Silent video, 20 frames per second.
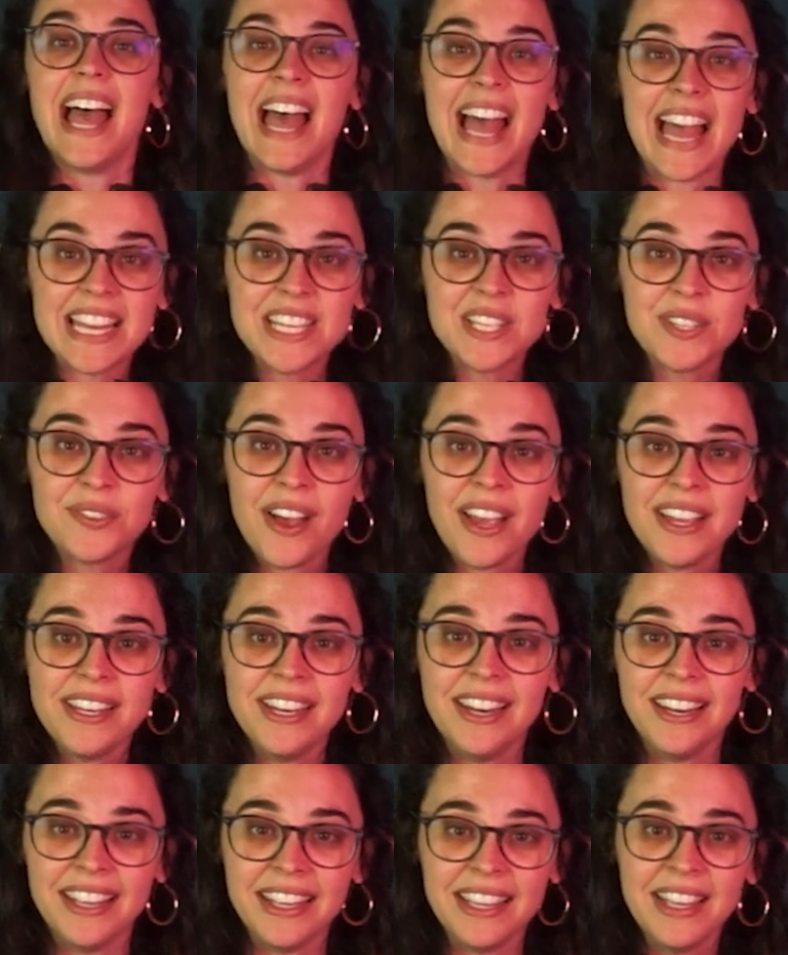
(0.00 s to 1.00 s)
And
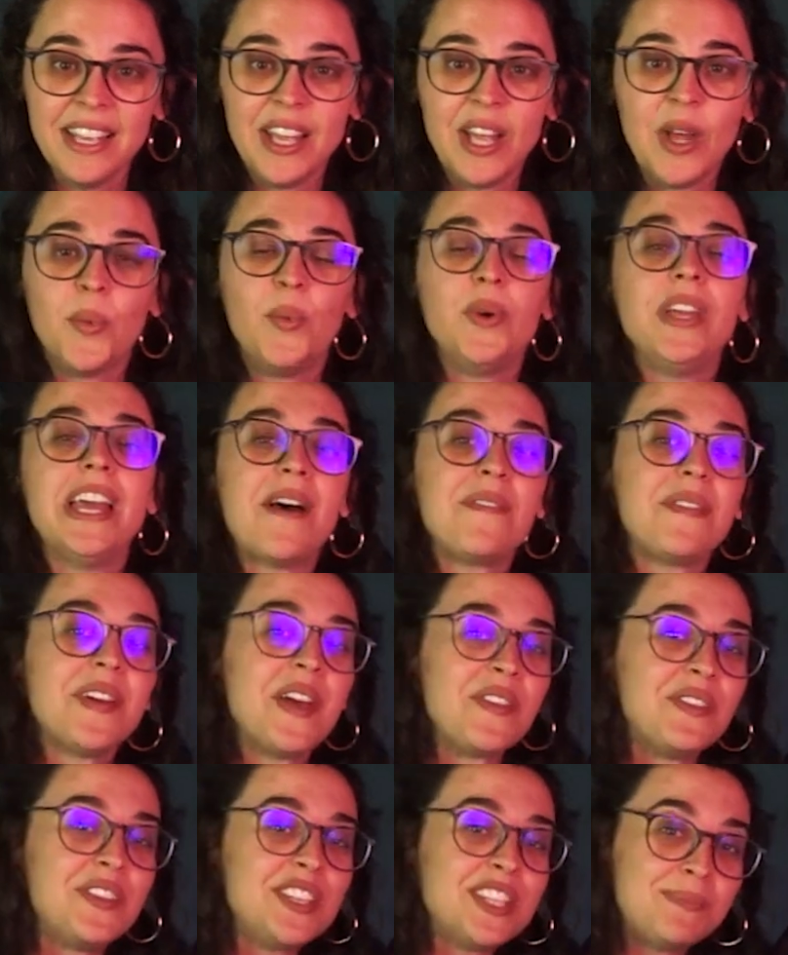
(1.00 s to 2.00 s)
finally, we have
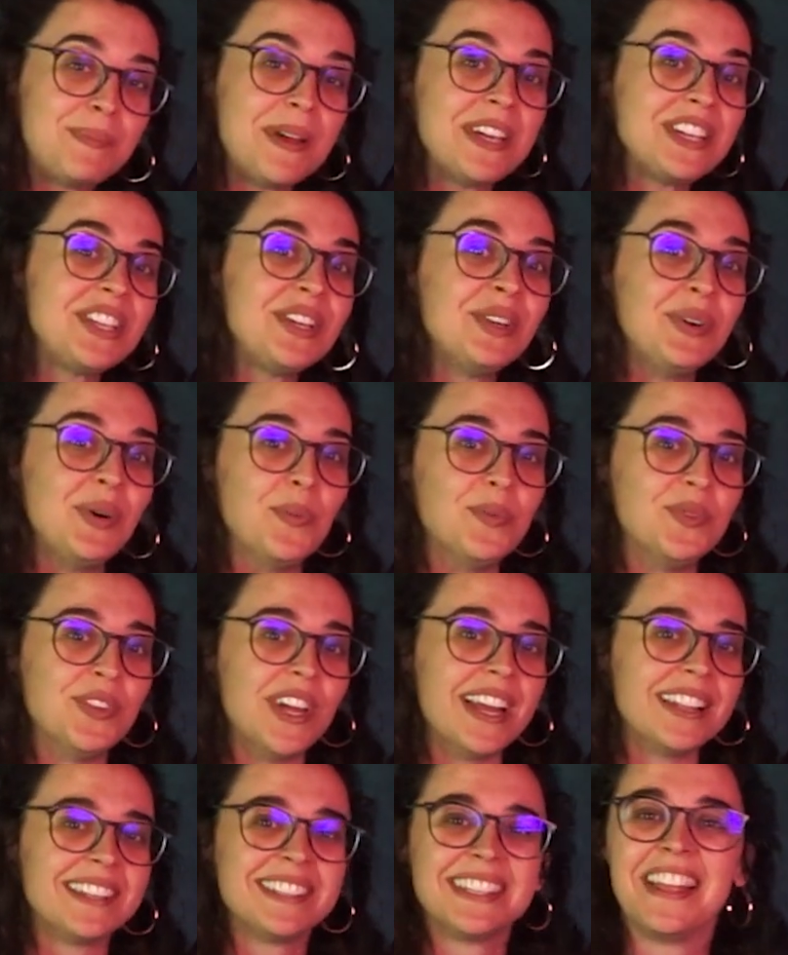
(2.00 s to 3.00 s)
the special
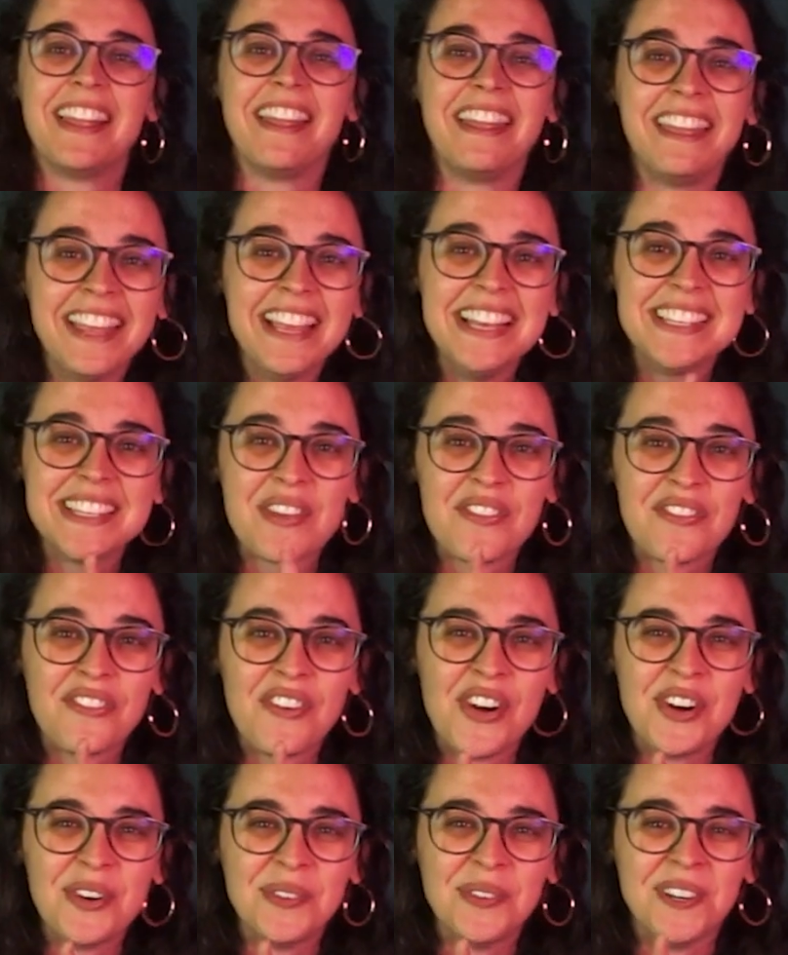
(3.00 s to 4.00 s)
objects. These are the
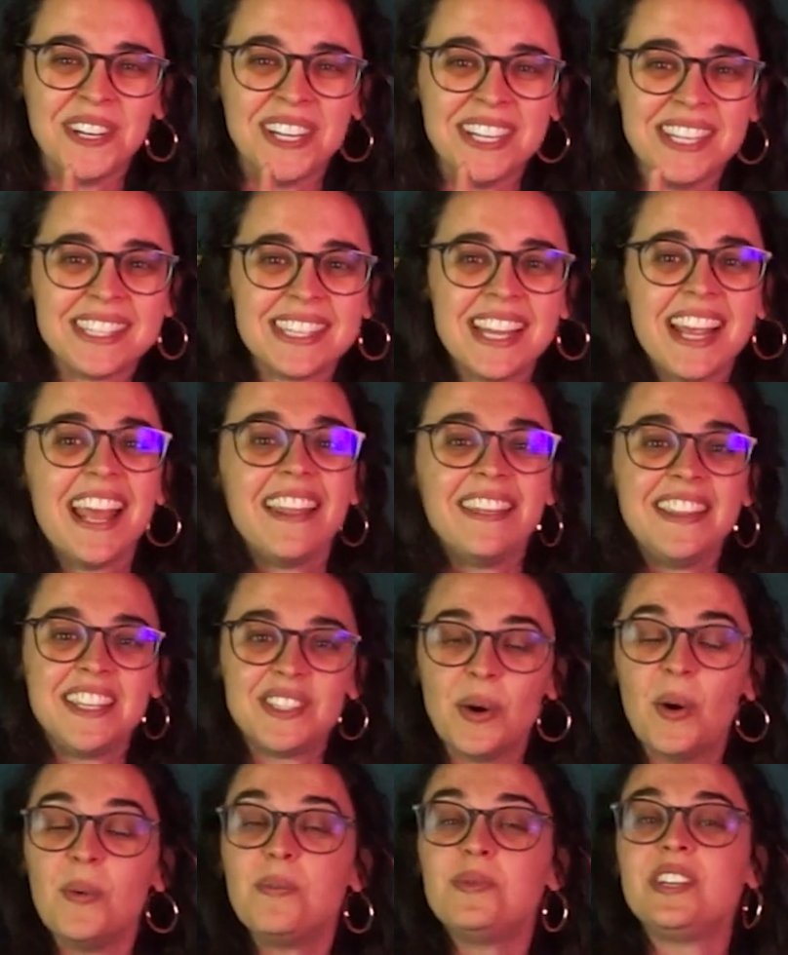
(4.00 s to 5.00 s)
fun ones. These
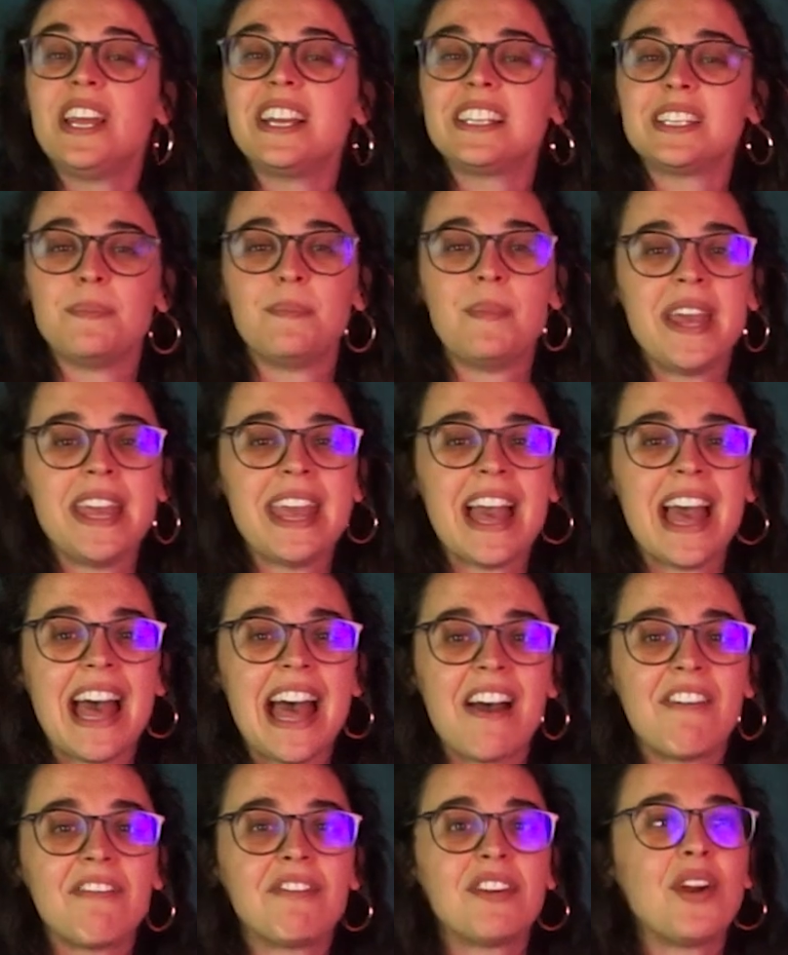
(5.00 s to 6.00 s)
objects may
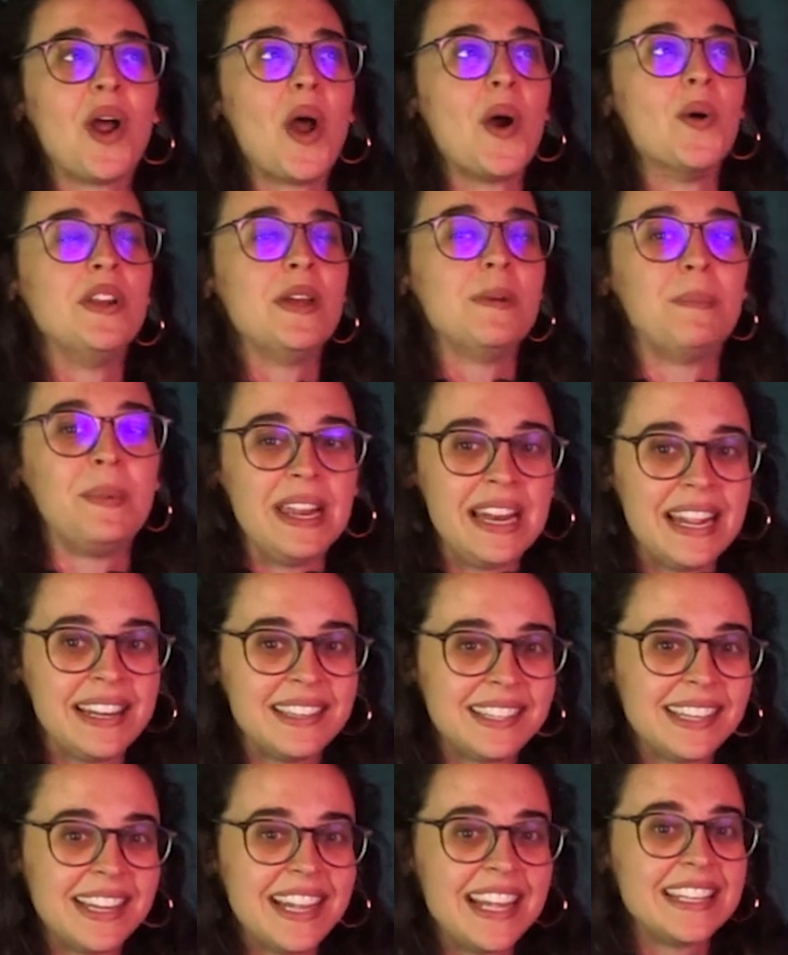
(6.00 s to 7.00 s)
have their own
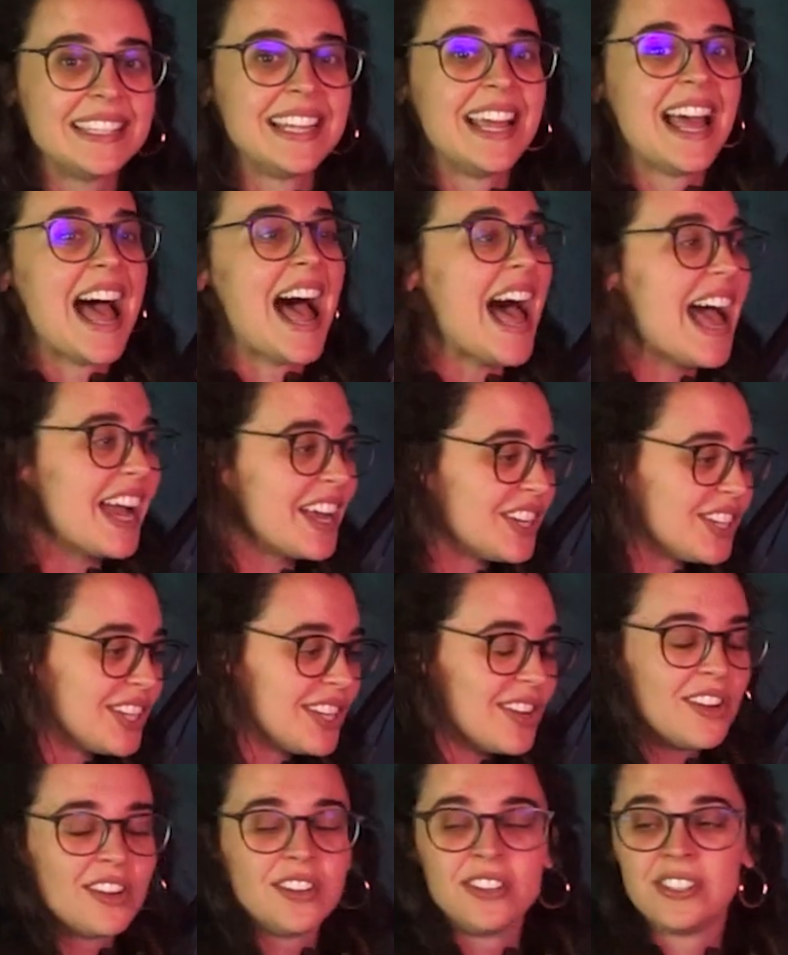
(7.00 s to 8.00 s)
abilities,
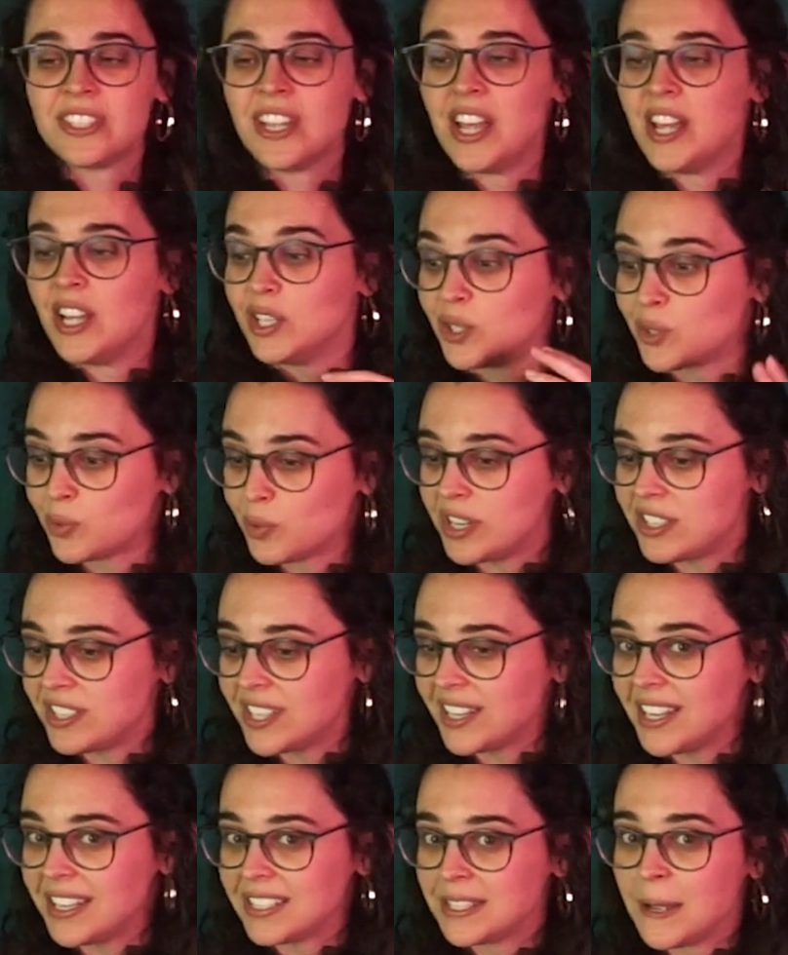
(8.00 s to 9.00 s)
actions,
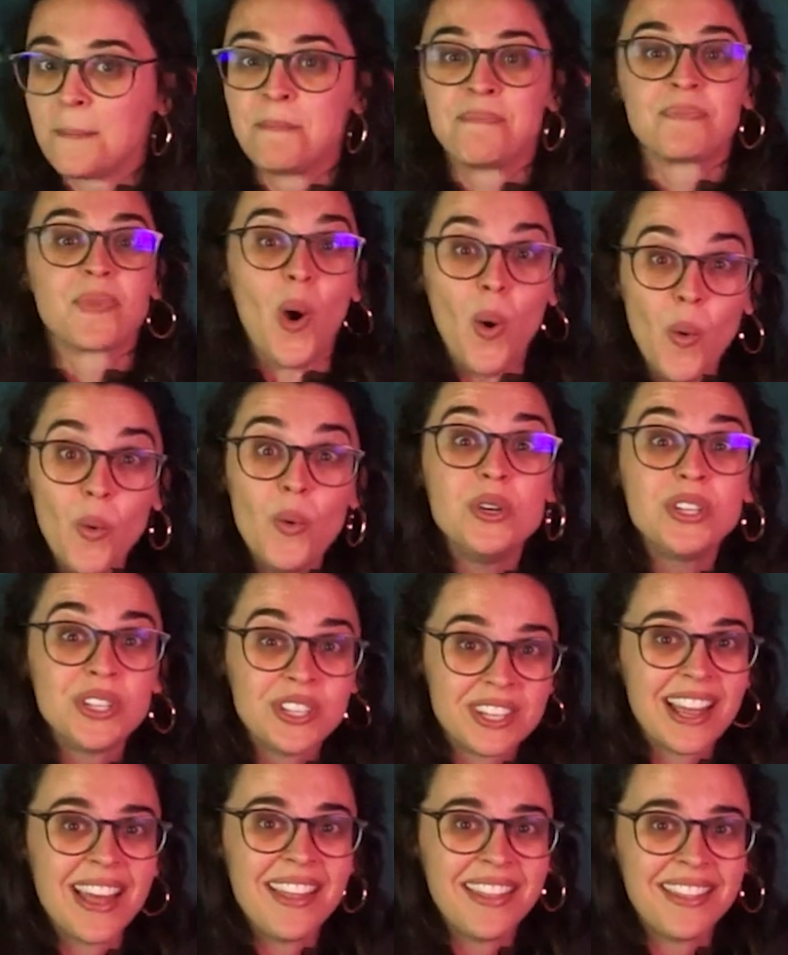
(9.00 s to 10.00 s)
switches, all
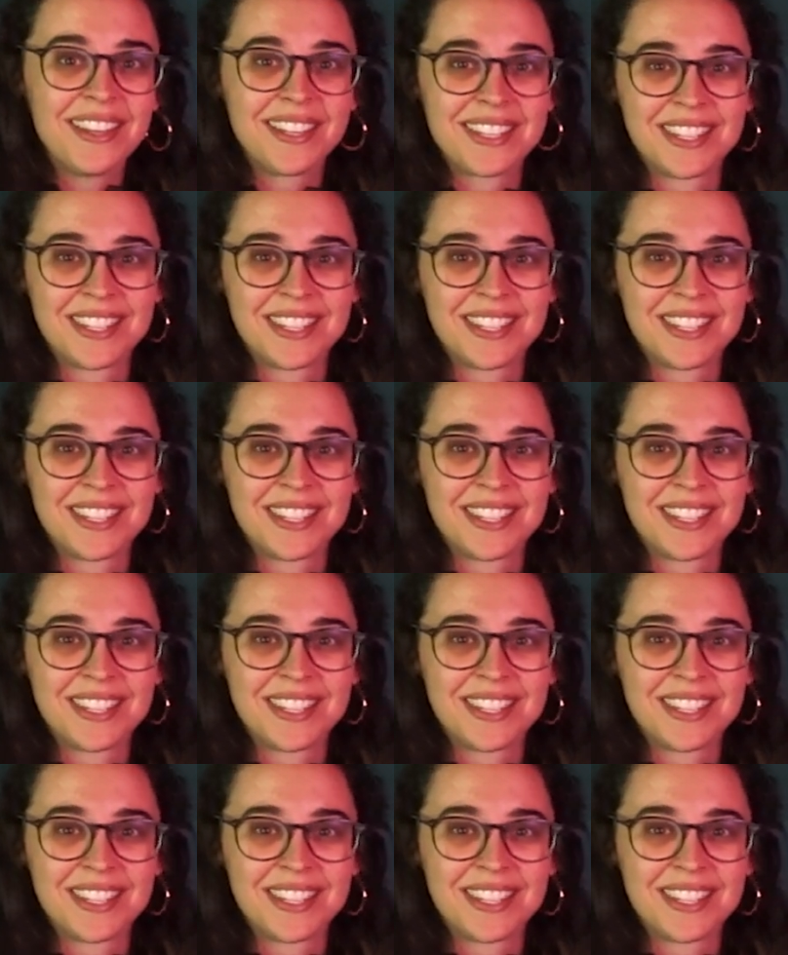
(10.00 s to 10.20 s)
together